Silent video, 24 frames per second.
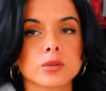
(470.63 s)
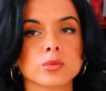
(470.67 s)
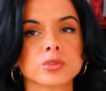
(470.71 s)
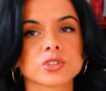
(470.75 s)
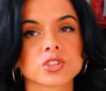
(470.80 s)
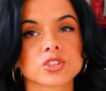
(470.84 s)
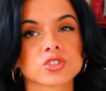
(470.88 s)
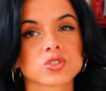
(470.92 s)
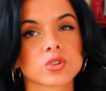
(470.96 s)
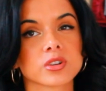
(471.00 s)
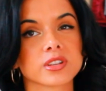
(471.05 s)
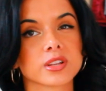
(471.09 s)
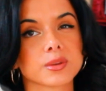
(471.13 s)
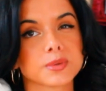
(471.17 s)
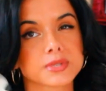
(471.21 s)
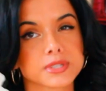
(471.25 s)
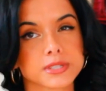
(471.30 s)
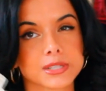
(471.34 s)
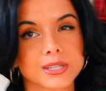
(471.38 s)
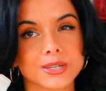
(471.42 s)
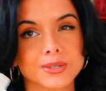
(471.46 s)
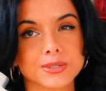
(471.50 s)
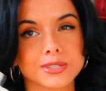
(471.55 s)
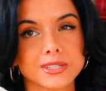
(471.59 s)
It was a store that
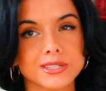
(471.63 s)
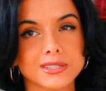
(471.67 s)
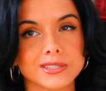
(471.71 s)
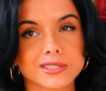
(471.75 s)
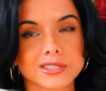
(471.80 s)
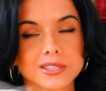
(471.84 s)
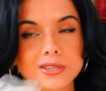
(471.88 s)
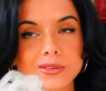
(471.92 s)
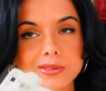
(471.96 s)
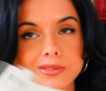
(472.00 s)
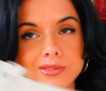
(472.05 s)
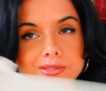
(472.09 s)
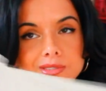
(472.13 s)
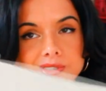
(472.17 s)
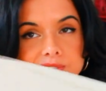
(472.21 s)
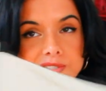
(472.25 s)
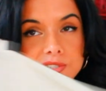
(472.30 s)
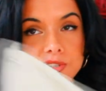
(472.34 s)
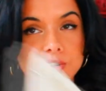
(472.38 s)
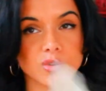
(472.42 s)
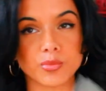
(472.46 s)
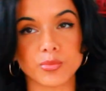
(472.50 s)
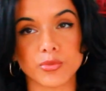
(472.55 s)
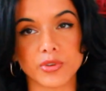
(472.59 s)
was closing, so
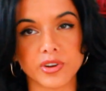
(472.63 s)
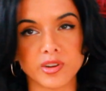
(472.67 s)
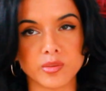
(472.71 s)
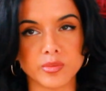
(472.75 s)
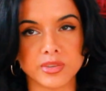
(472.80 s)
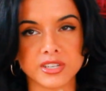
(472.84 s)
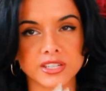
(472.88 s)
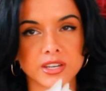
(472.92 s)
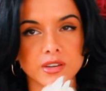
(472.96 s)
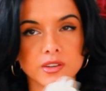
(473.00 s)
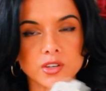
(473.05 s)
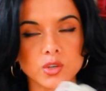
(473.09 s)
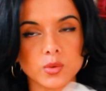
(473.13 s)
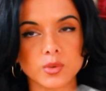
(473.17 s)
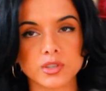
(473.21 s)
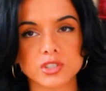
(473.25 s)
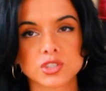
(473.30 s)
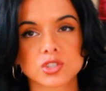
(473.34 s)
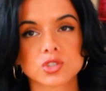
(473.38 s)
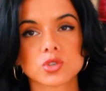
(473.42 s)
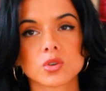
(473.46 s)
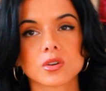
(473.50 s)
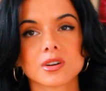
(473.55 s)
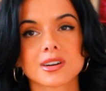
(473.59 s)
there's no point in me telling you
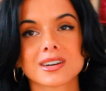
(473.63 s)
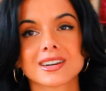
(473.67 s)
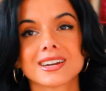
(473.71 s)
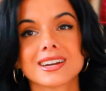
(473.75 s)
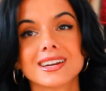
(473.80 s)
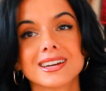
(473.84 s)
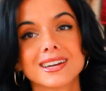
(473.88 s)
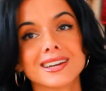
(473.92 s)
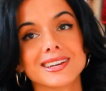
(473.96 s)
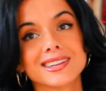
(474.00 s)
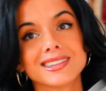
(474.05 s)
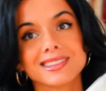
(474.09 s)
what store.